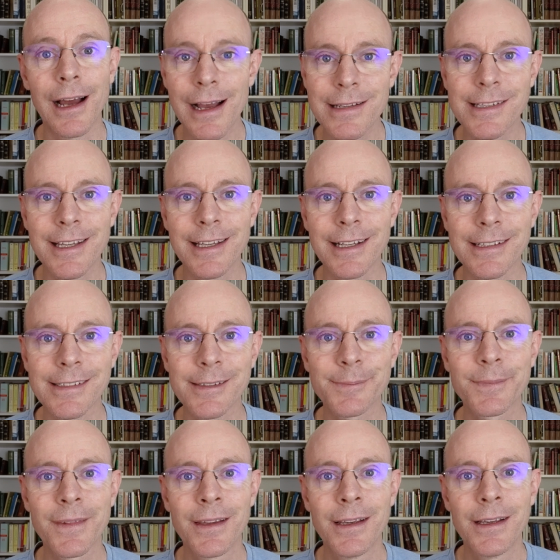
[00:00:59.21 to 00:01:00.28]
asking us.
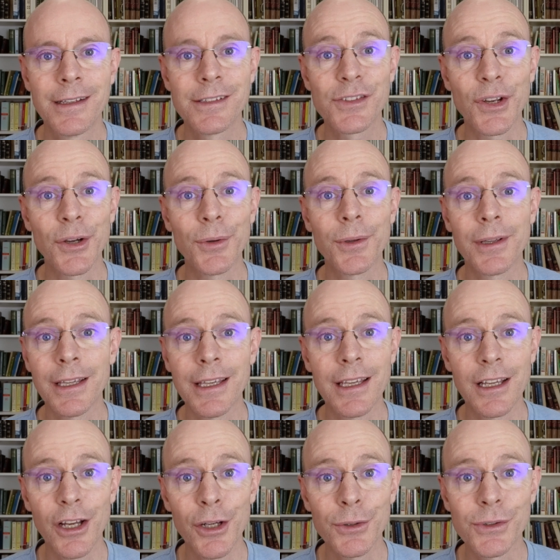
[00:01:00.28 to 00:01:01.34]
So here
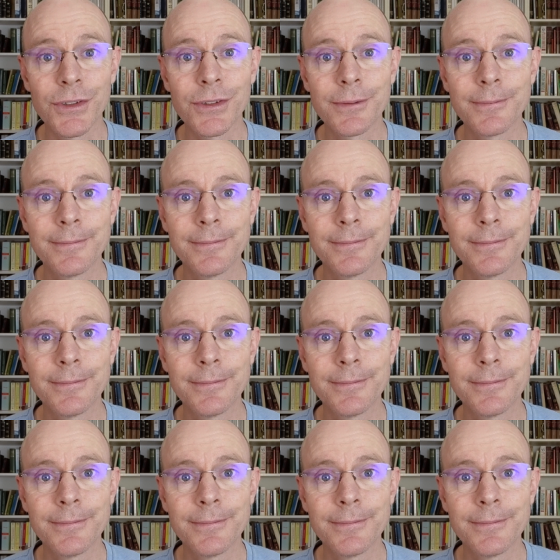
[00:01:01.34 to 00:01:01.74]
goes.